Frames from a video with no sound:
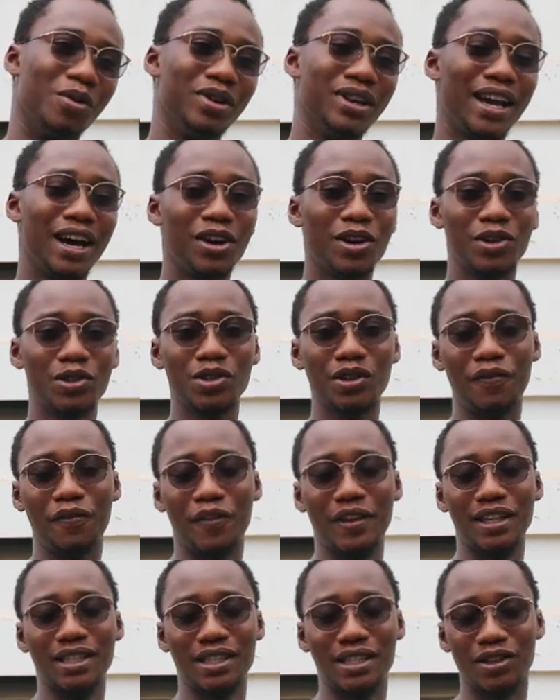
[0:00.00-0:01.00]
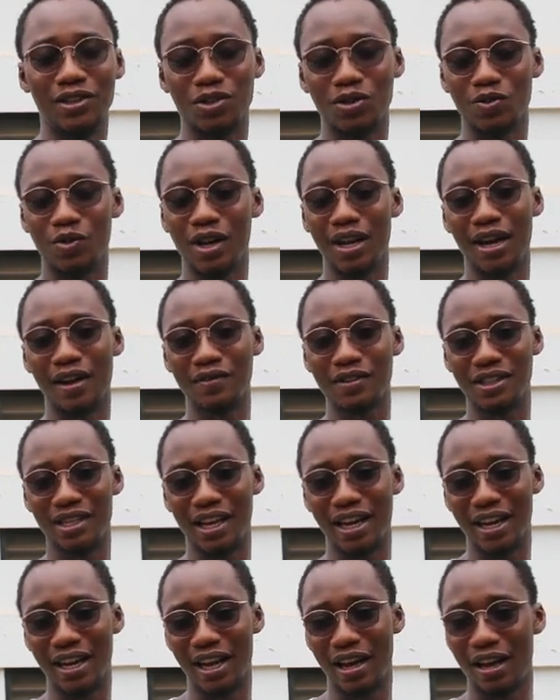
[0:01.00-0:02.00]
that also feeds into what I've
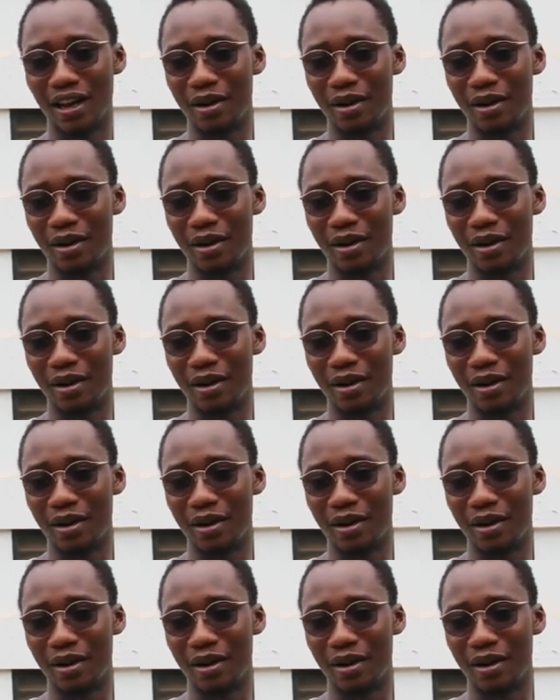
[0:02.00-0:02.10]
said